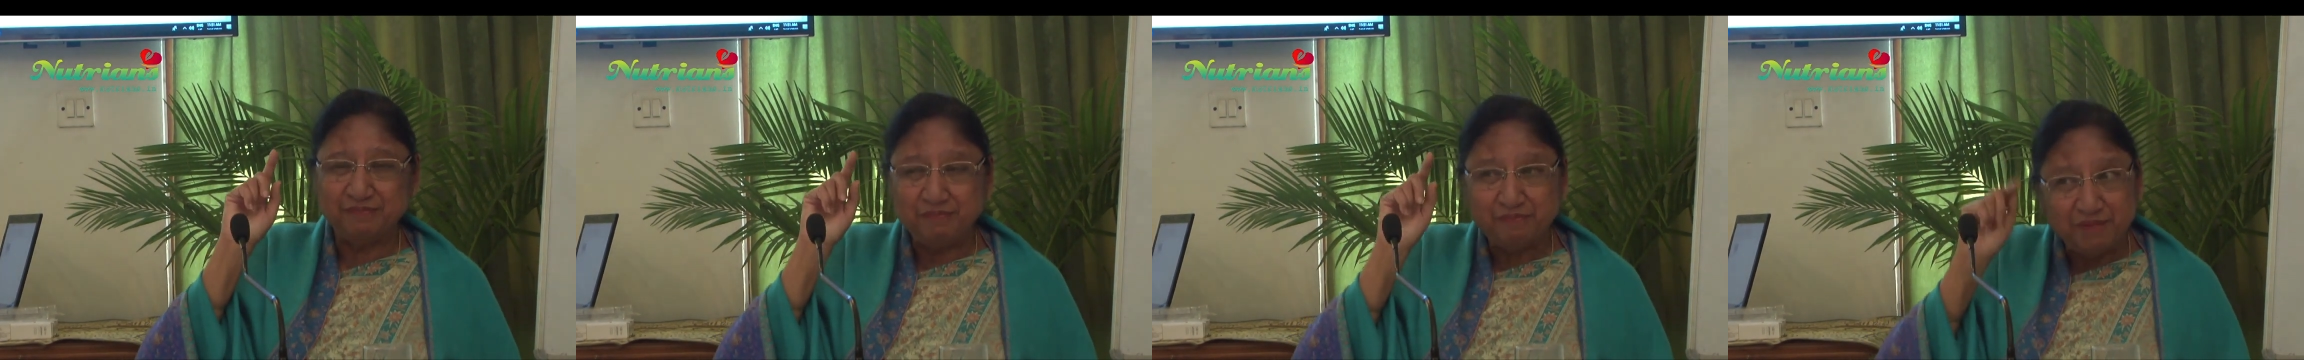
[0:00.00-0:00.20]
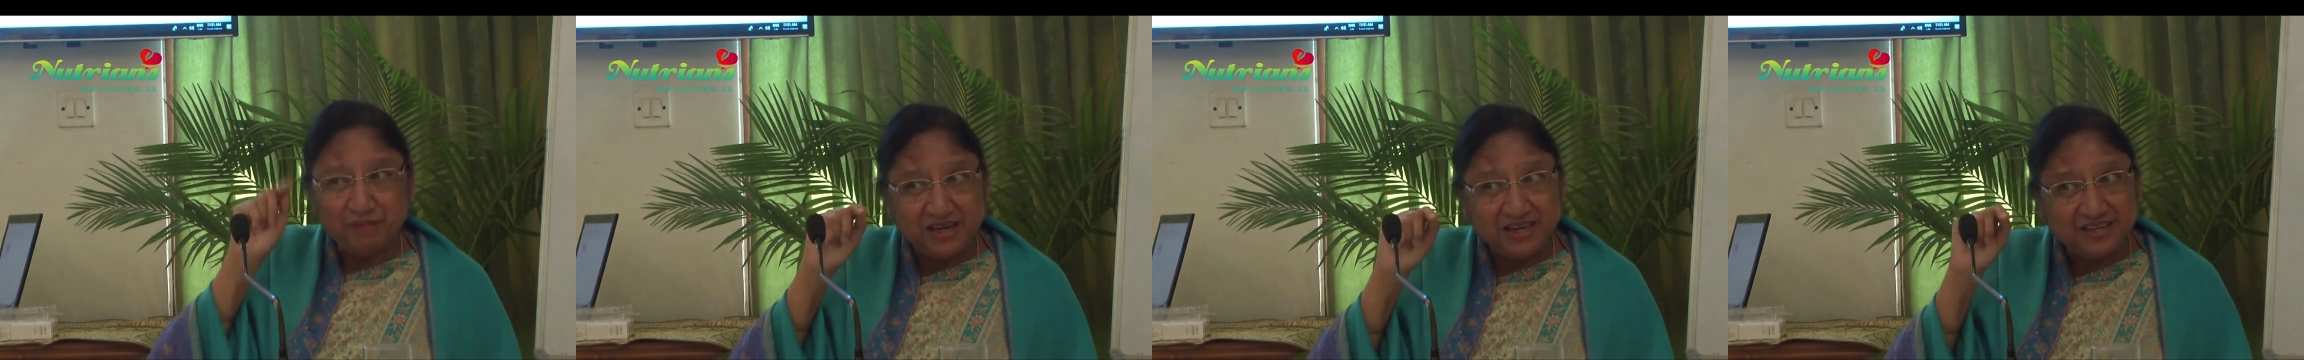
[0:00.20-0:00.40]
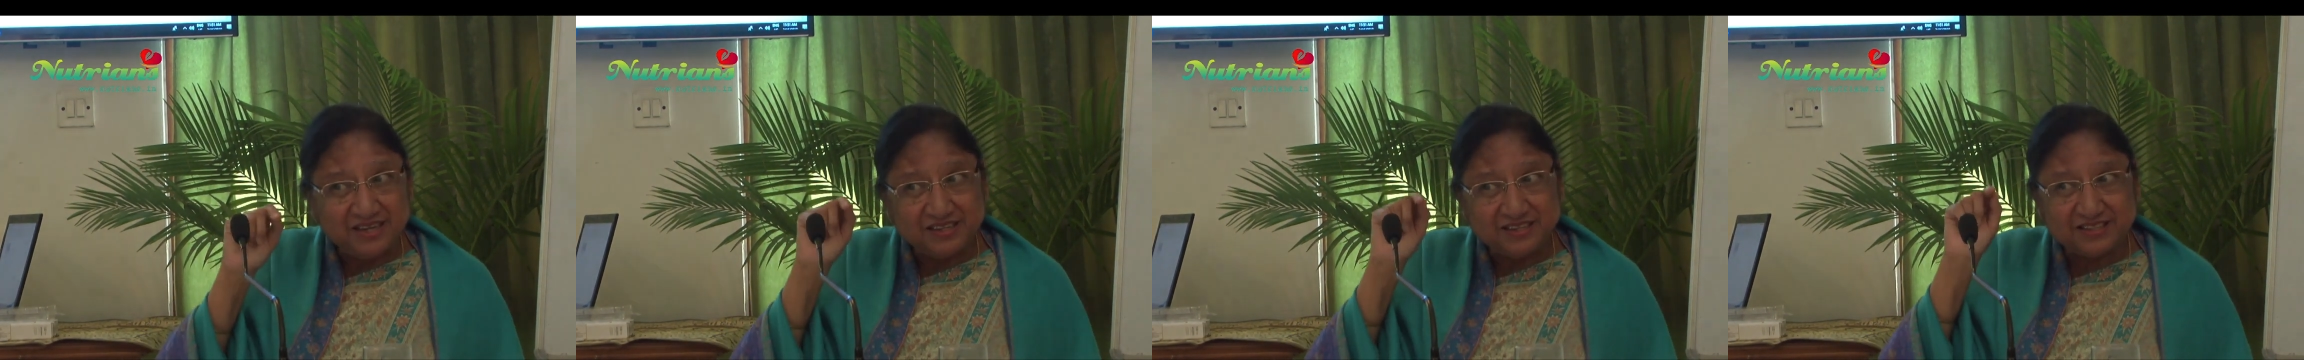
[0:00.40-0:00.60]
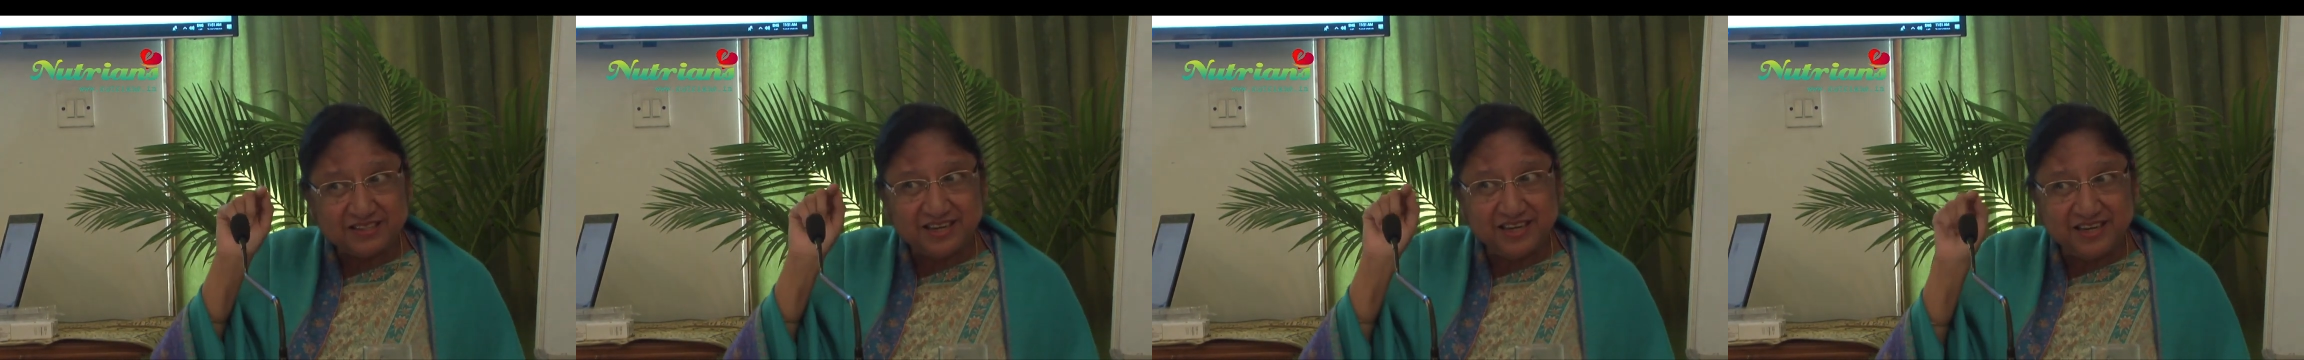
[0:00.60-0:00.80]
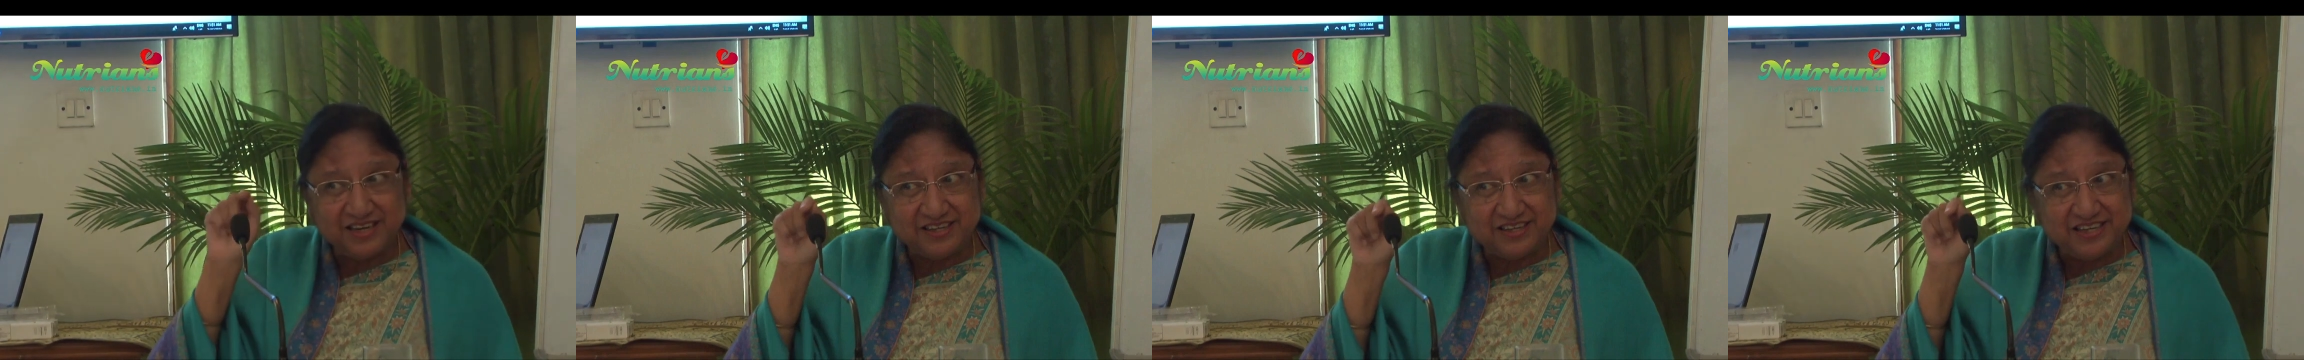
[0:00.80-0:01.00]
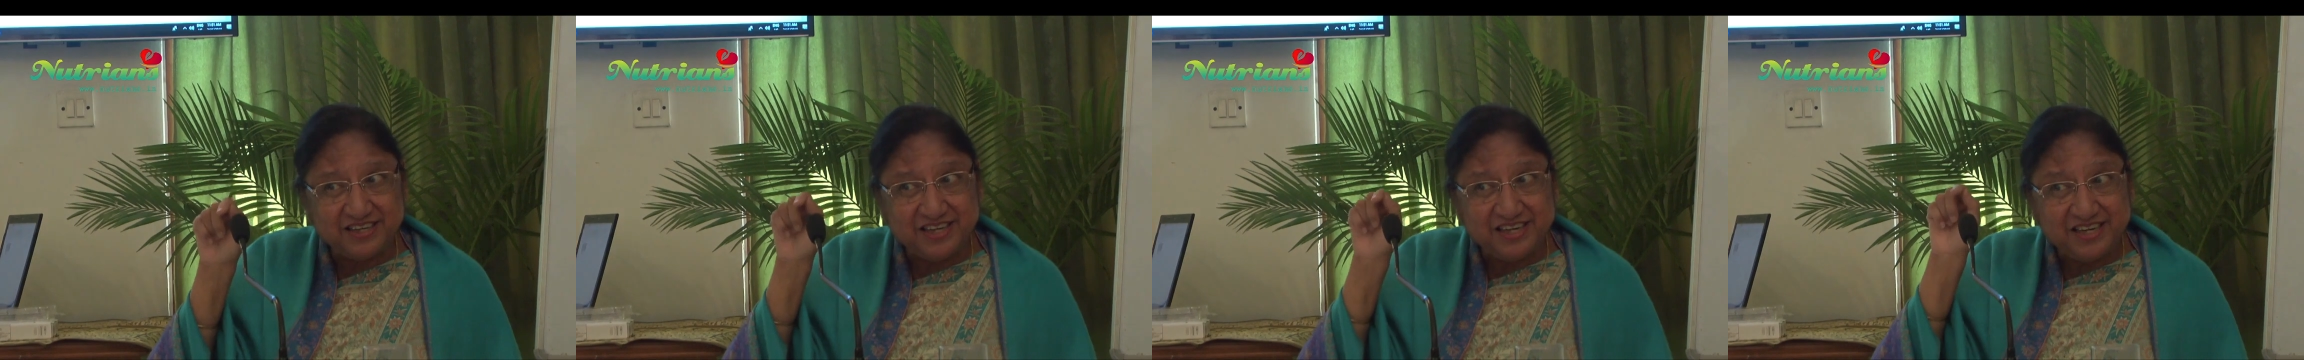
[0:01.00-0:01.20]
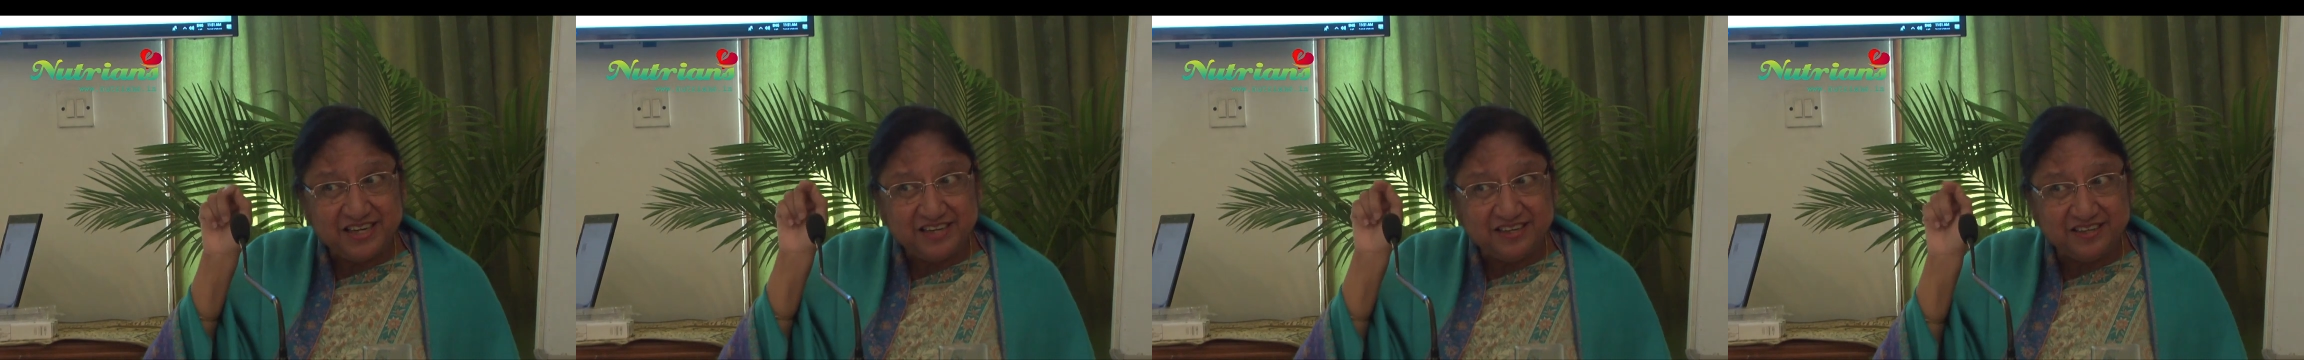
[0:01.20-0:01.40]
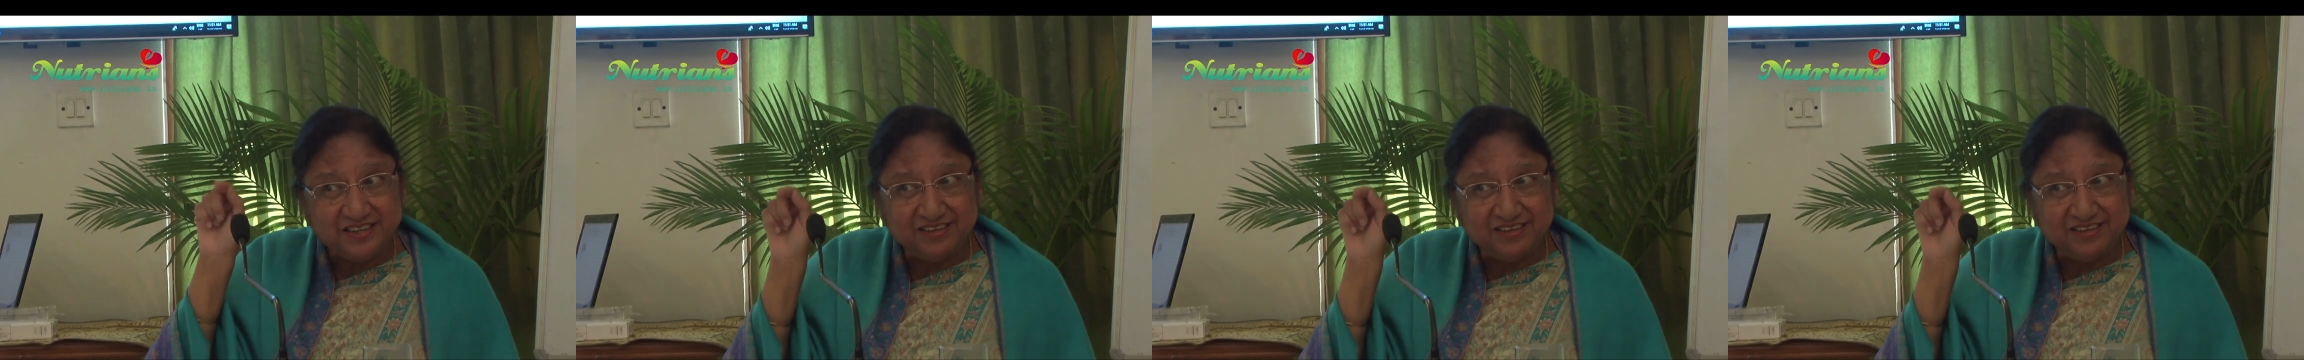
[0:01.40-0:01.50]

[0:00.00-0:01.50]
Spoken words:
Minus 18